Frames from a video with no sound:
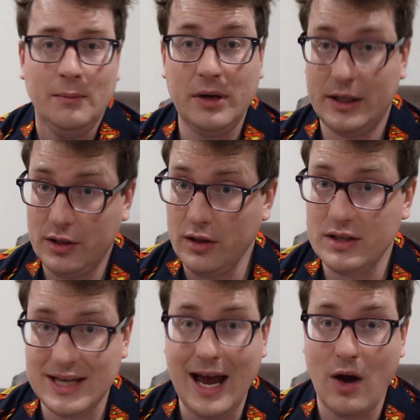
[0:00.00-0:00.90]
But it
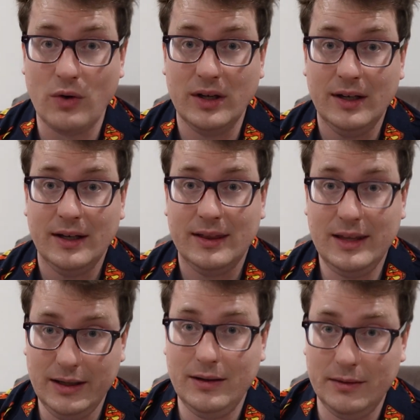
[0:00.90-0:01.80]
turns out
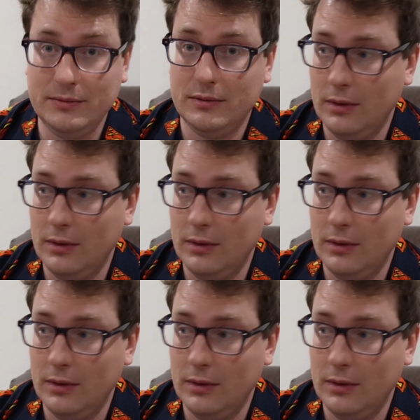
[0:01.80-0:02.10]
the